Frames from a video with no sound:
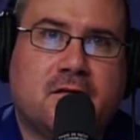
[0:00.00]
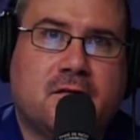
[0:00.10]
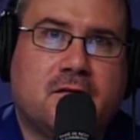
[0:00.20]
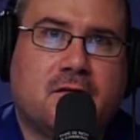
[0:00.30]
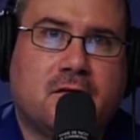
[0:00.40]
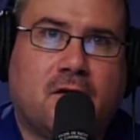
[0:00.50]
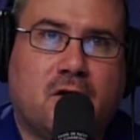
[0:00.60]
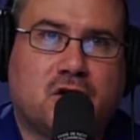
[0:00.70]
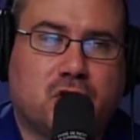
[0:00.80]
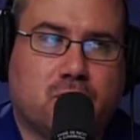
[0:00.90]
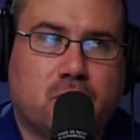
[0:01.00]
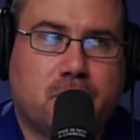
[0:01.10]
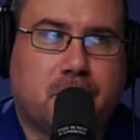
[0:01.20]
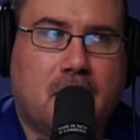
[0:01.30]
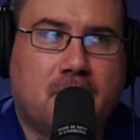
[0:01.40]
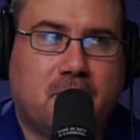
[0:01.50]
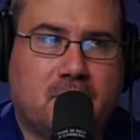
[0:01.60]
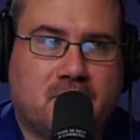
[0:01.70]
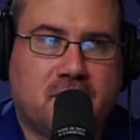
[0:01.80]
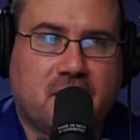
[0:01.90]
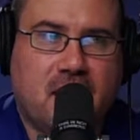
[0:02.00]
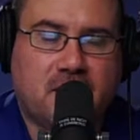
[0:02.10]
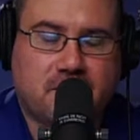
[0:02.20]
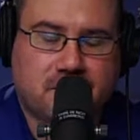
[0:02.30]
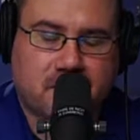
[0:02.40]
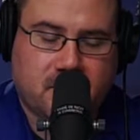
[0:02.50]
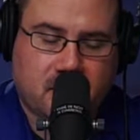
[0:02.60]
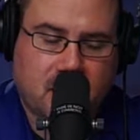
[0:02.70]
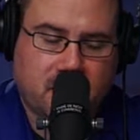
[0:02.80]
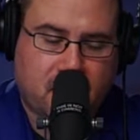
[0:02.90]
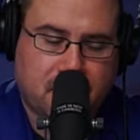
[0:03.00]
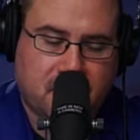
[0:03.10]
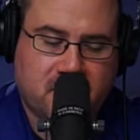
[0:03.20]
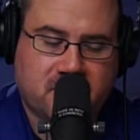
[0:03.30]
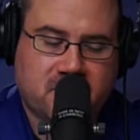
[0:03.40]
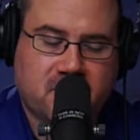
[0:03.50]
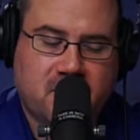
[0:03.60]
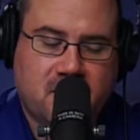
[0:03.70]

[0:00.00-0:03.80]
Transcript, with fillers: the the larger root problem is a lot of a lot of companies